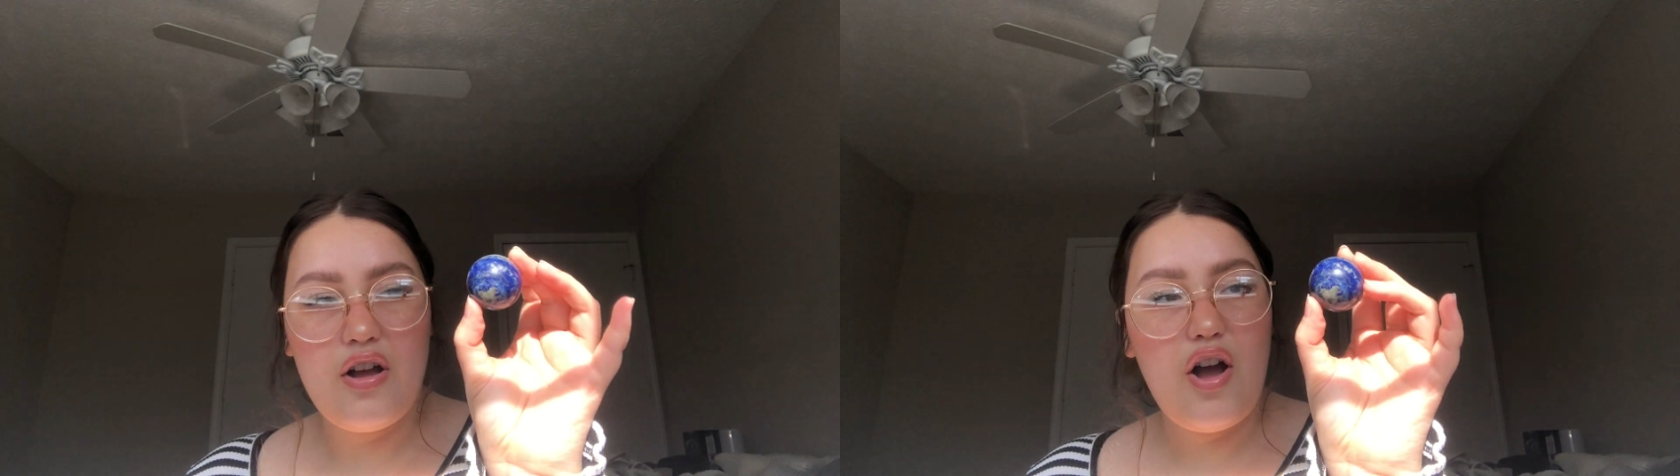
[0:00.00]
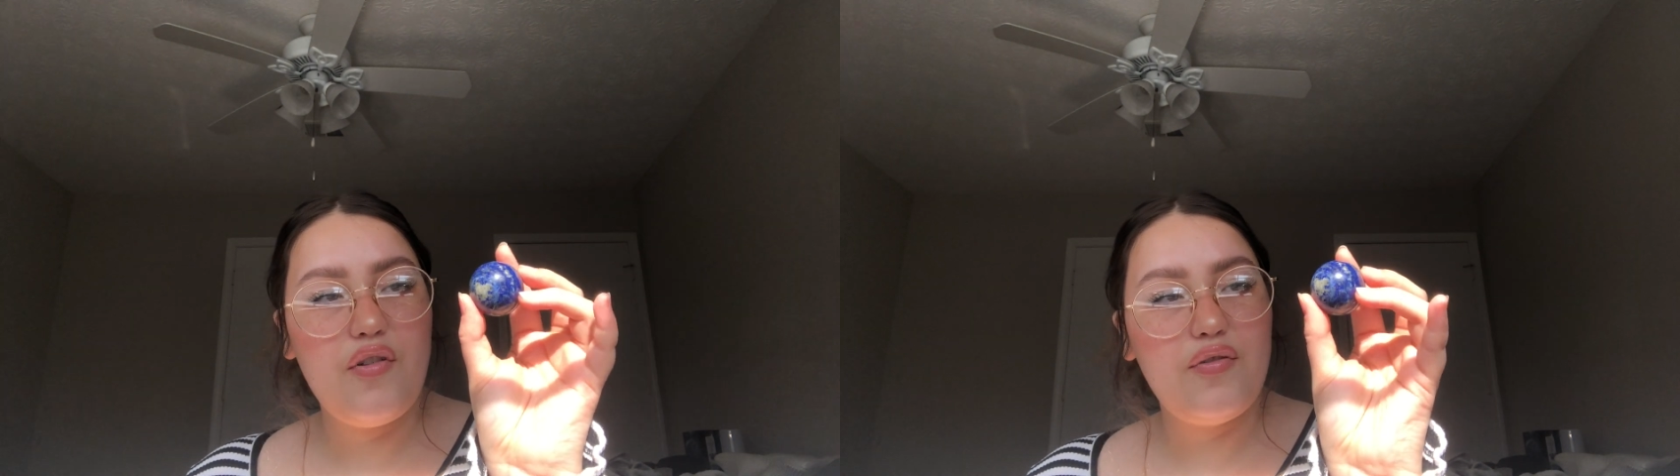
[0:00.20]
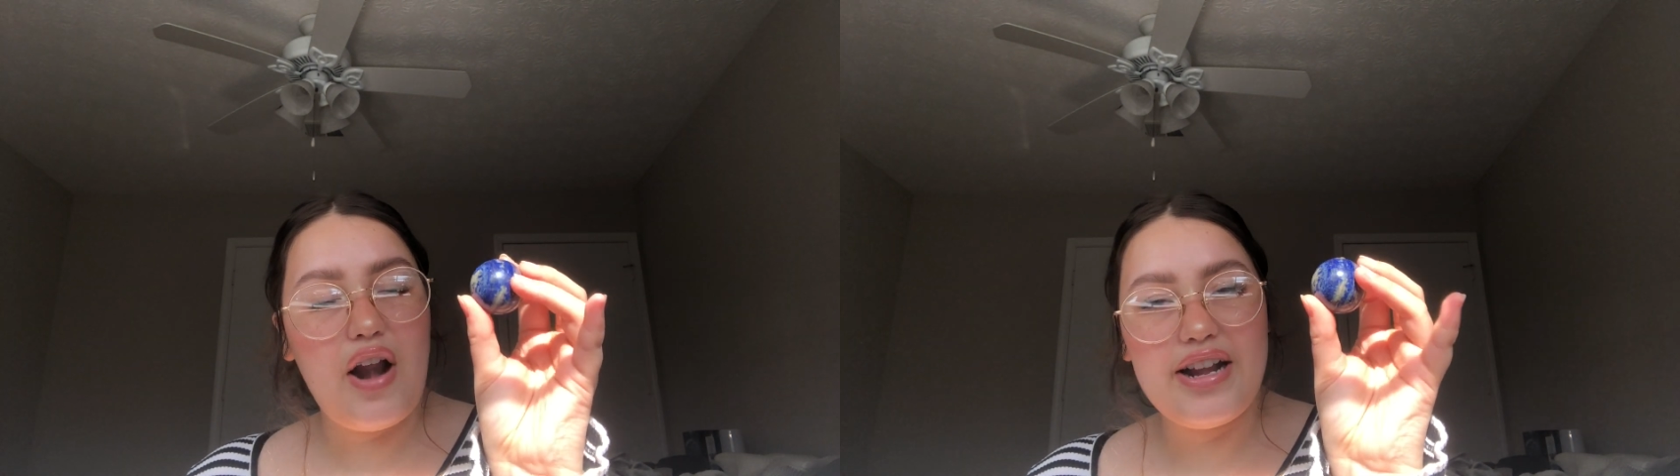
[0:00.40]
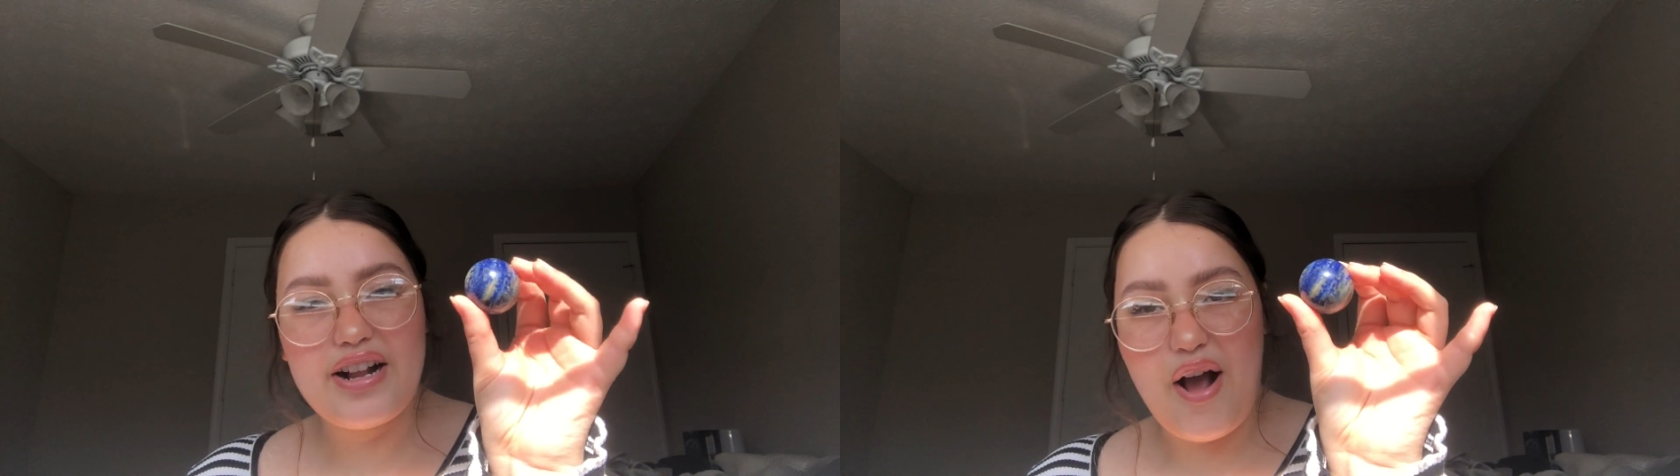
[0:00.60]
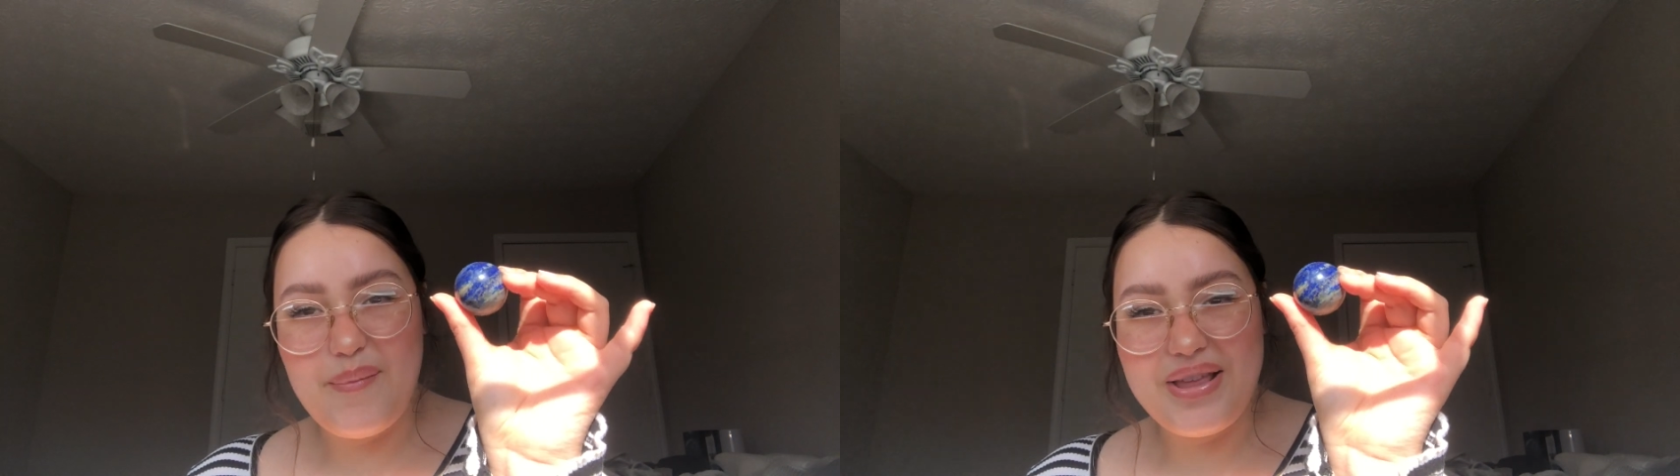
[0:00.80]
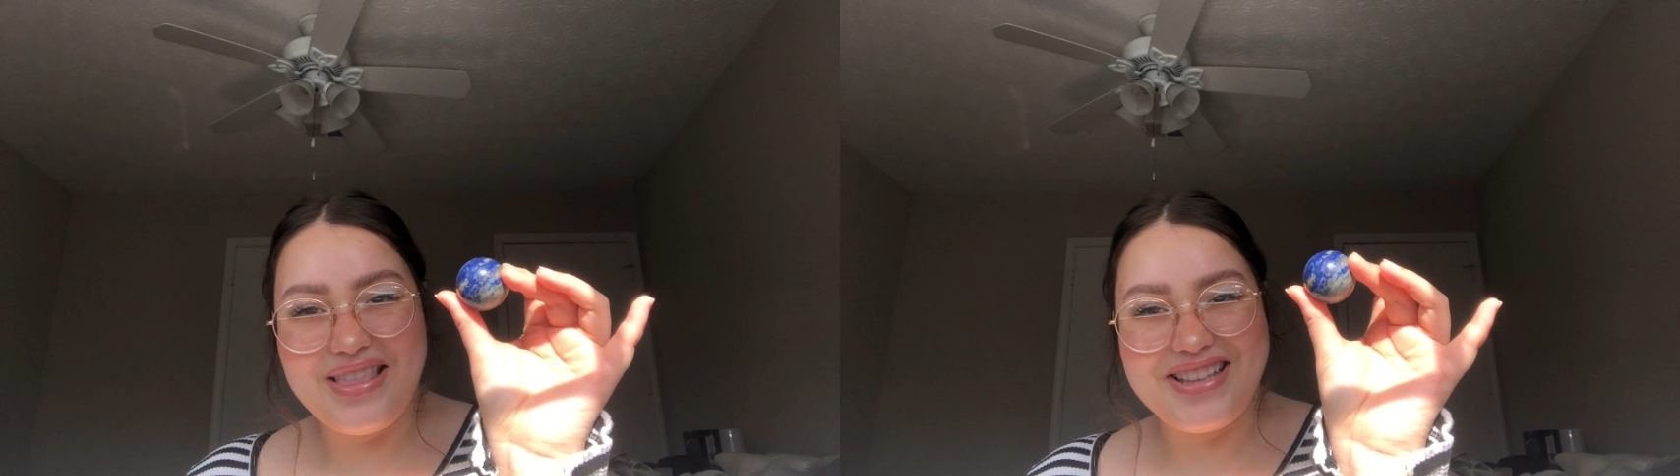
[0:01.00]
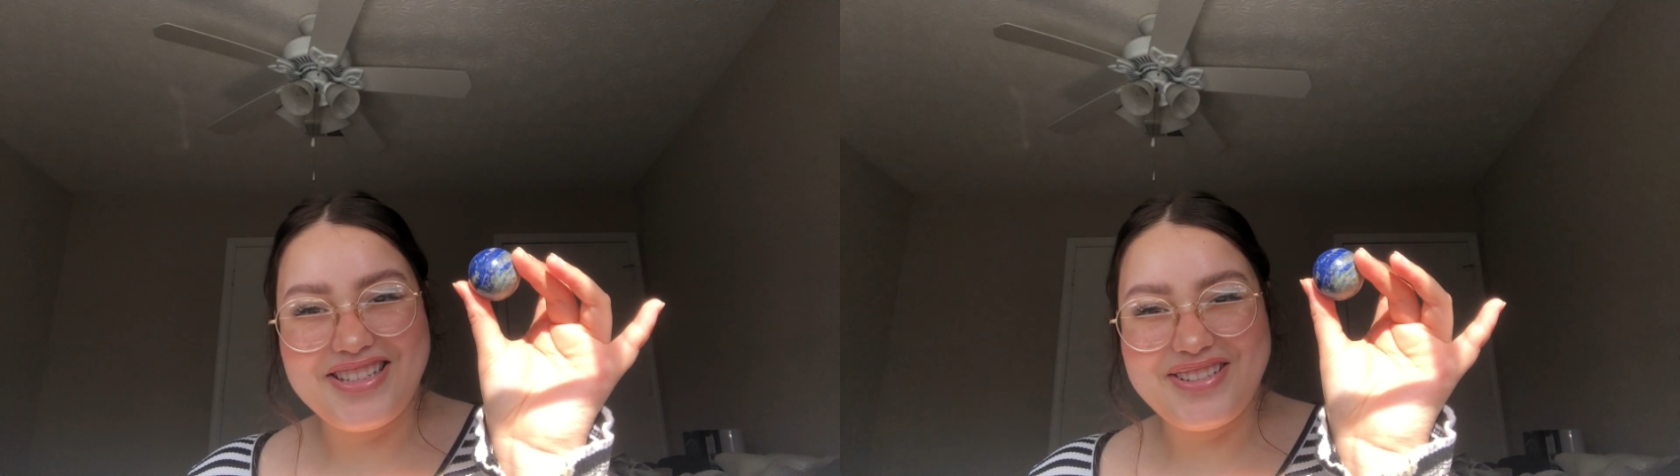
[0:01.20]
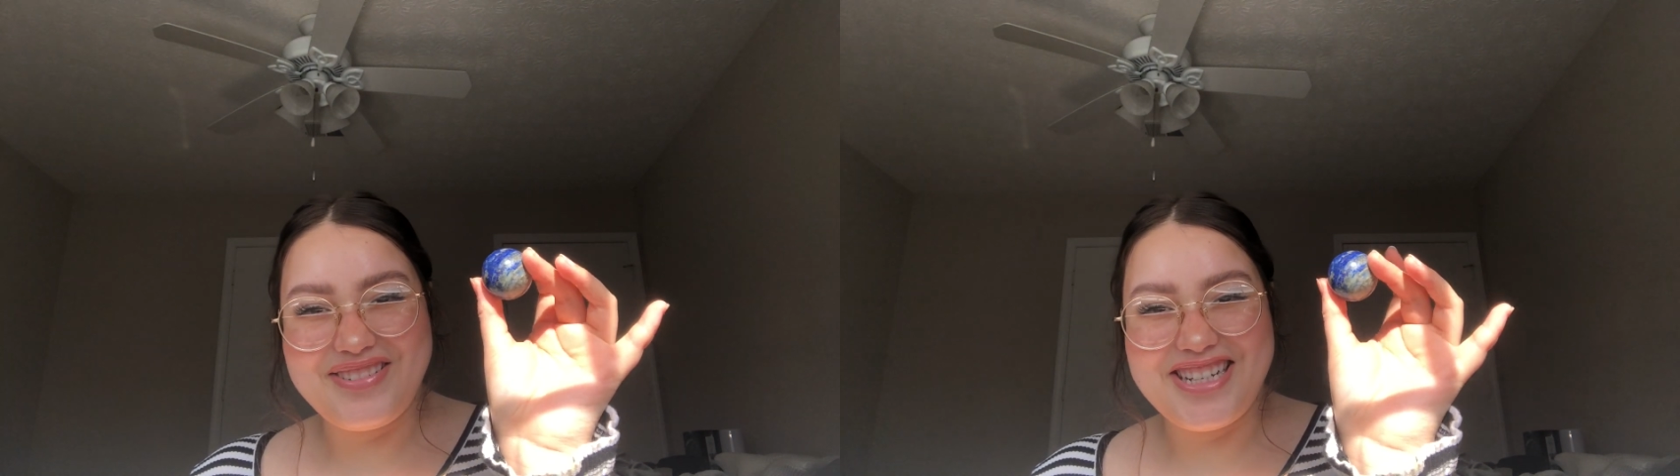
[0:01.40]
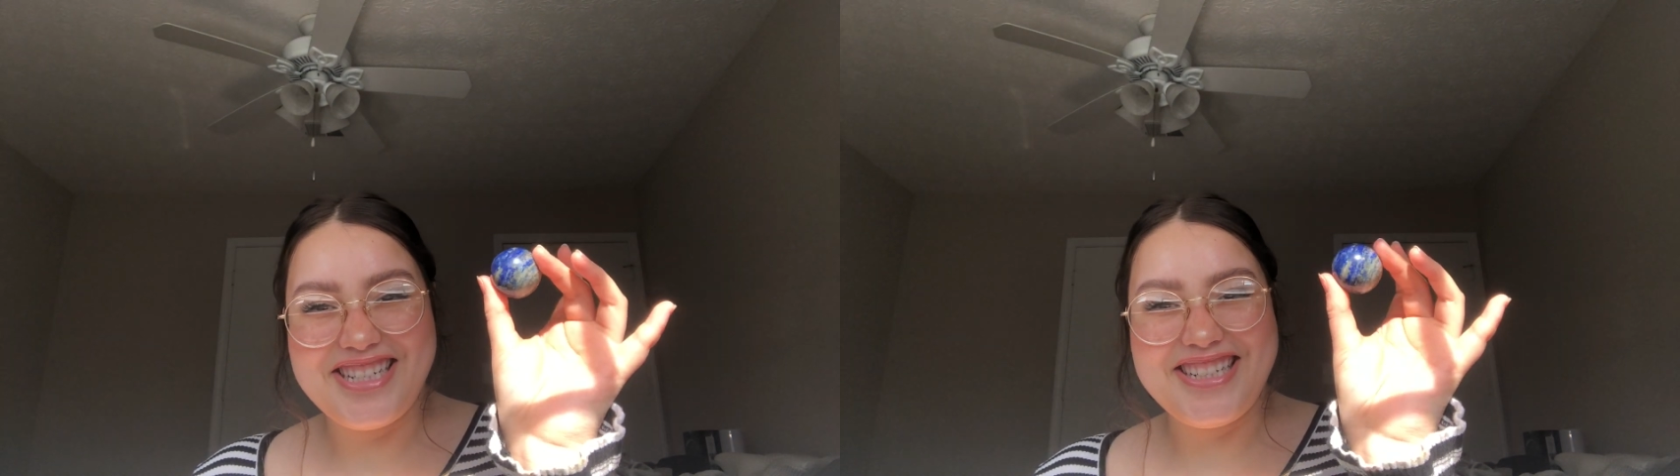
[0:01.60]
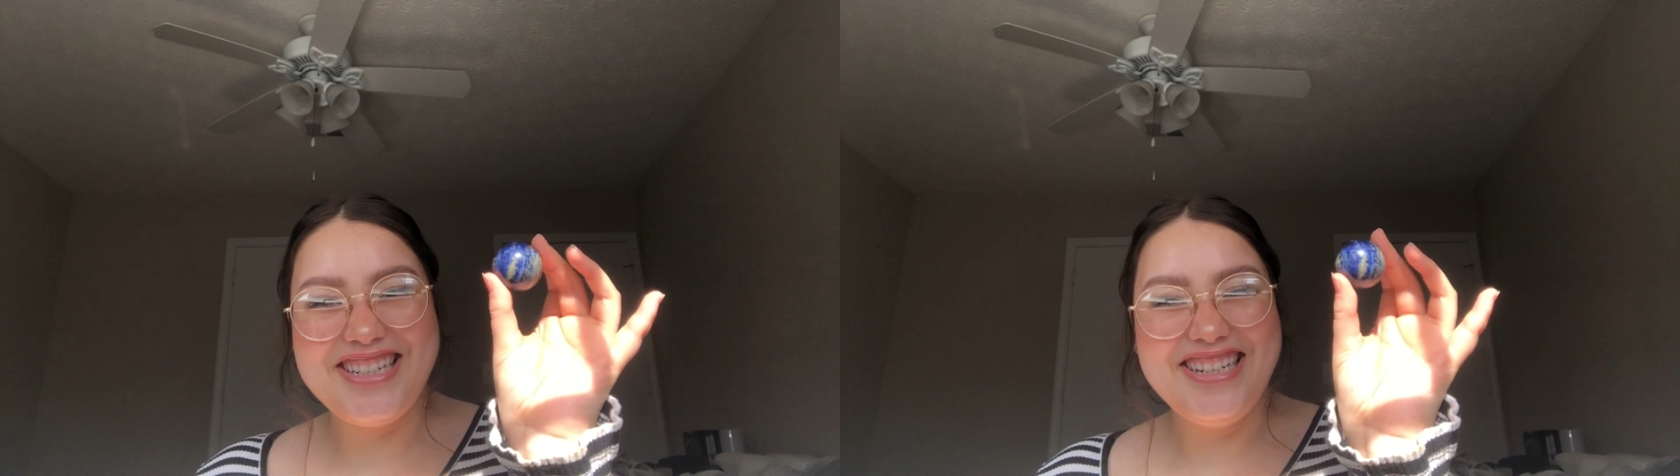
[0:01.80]
A friend got me this
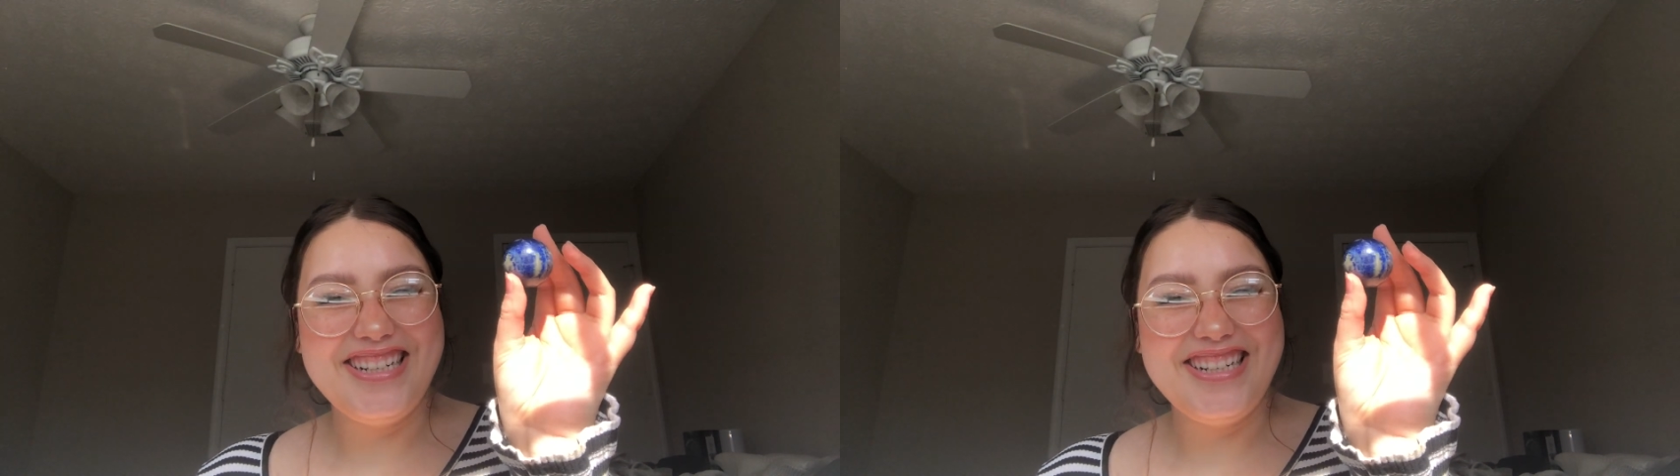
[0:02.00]
one.